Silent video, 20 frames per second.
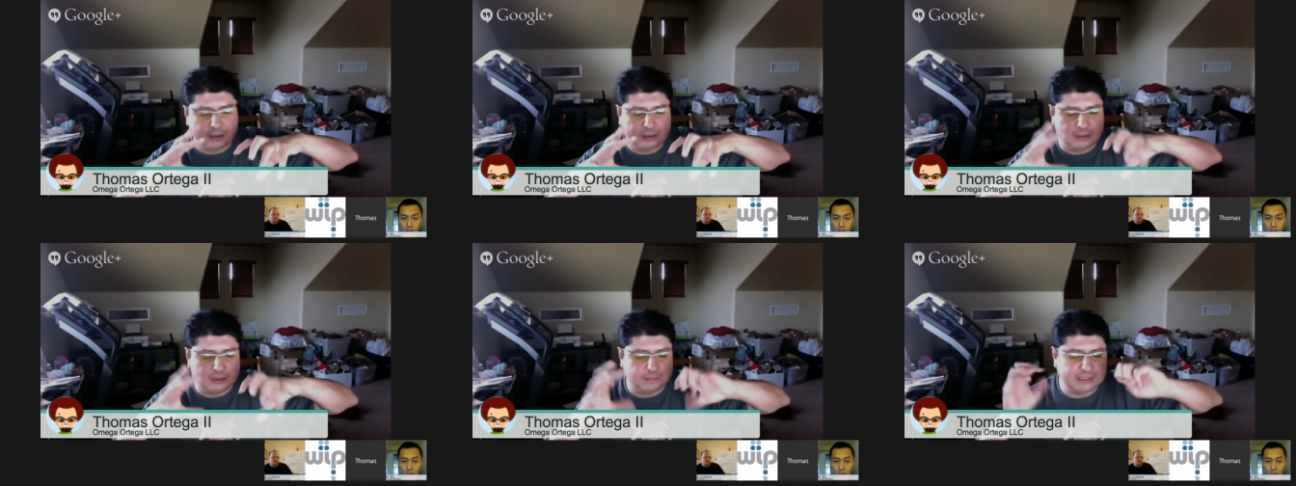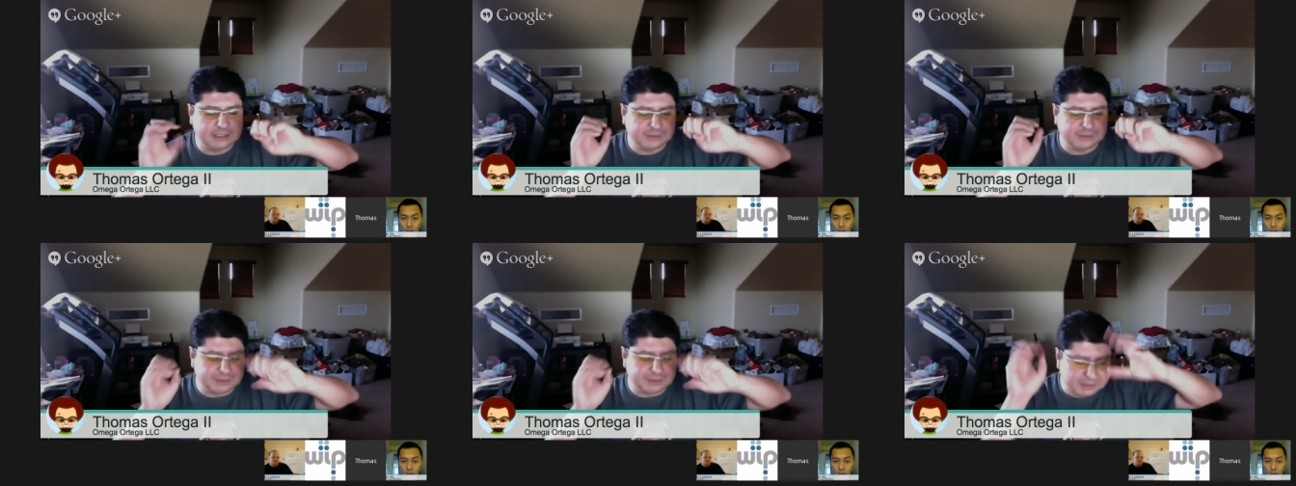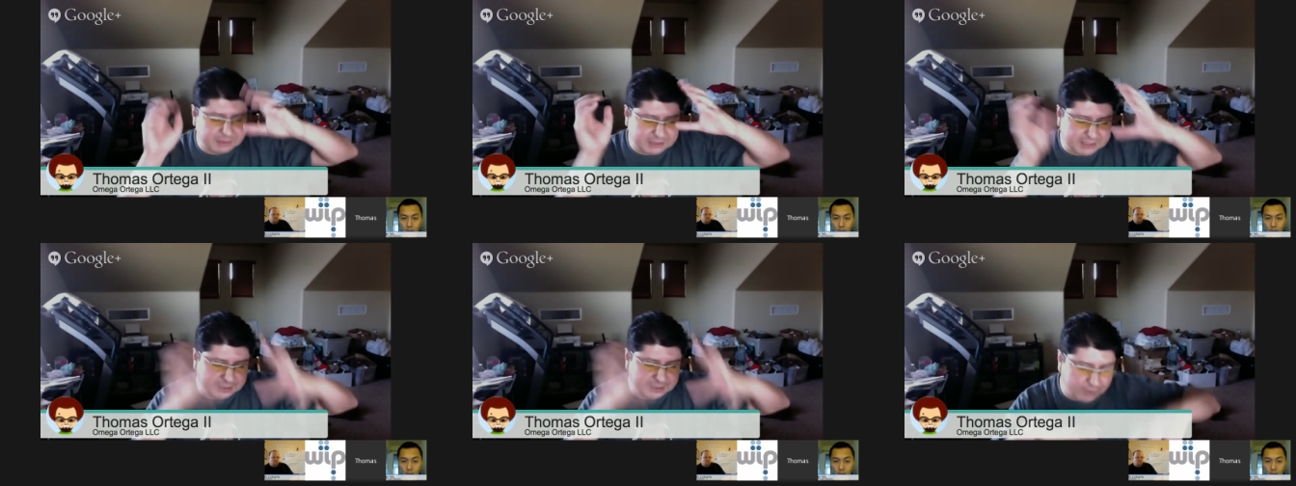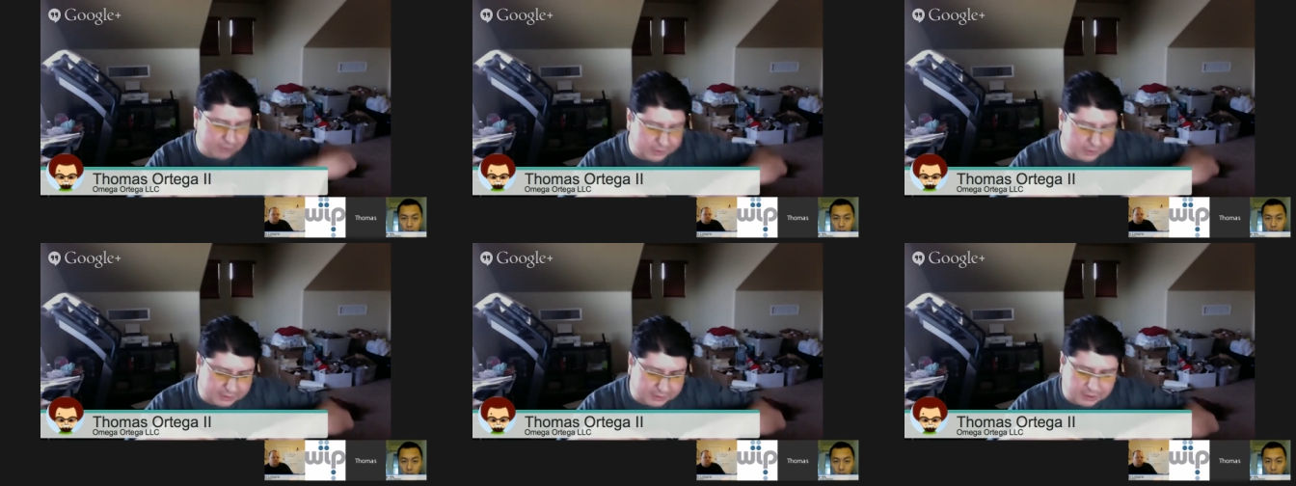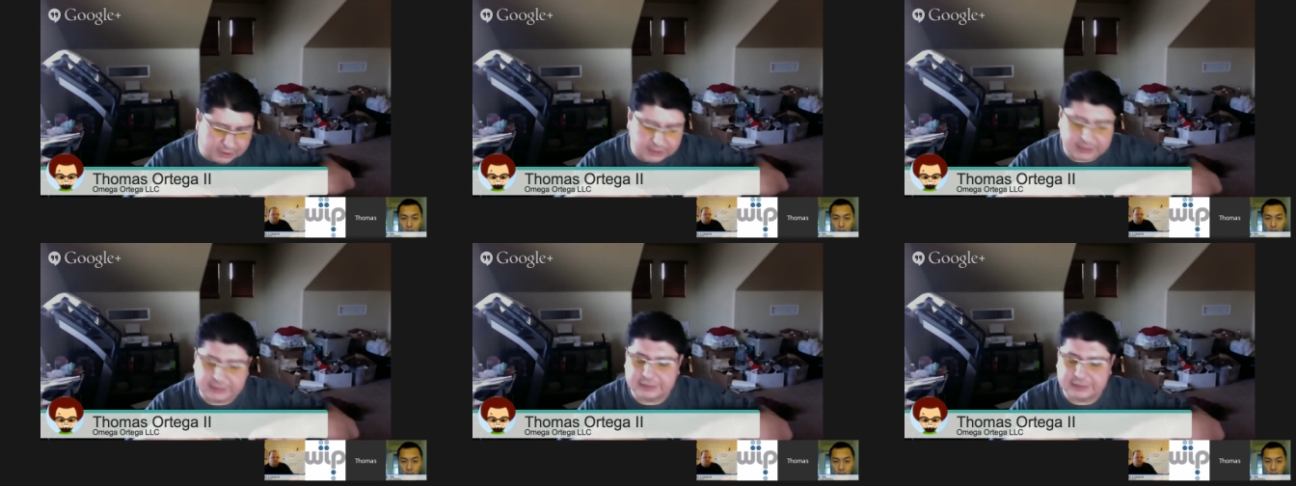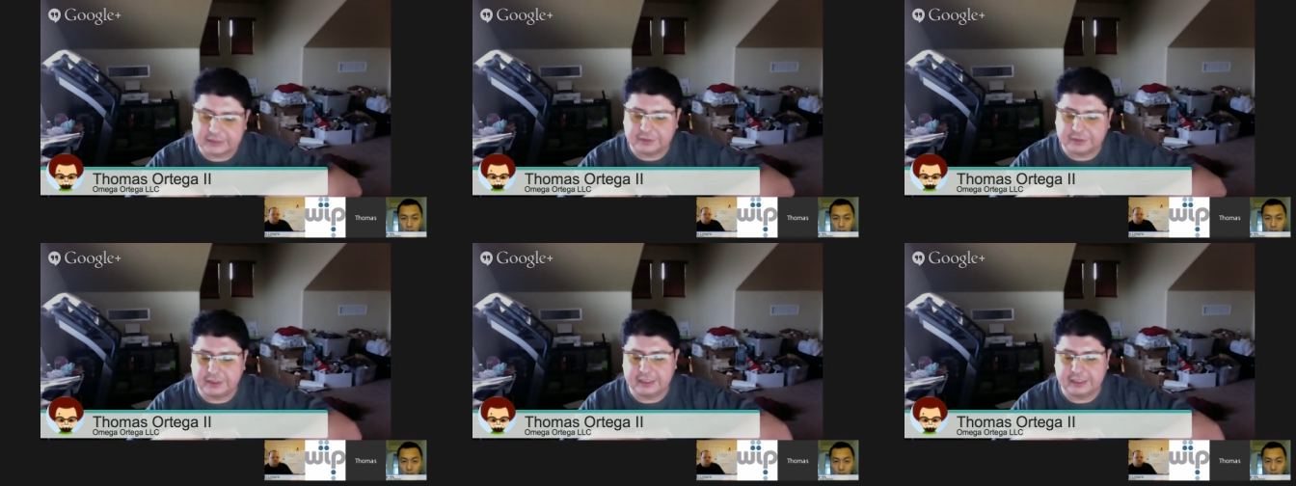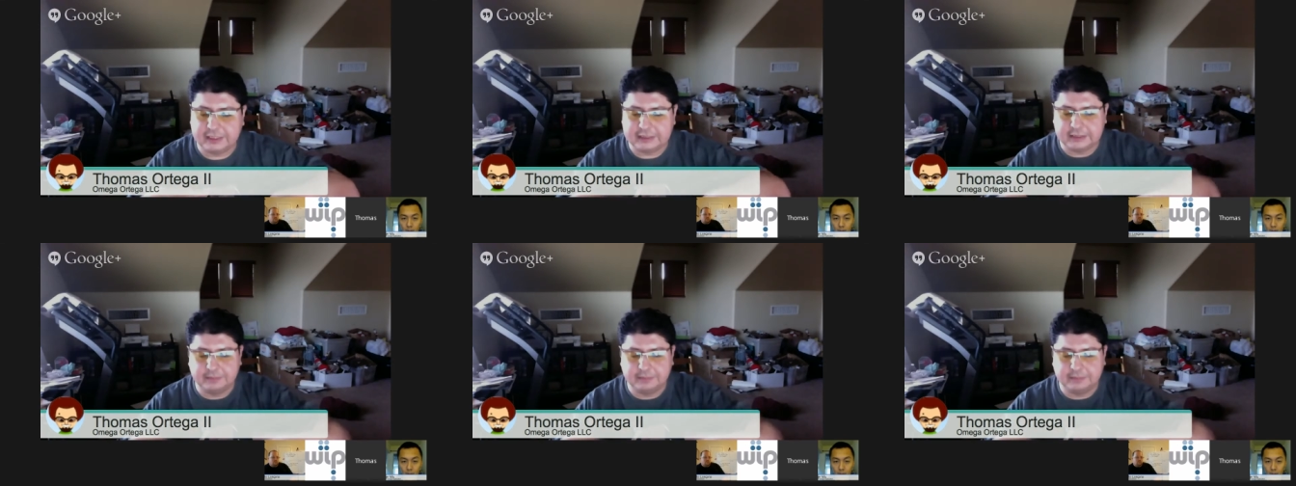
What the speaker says: Sometimes we put stuff on the login screen.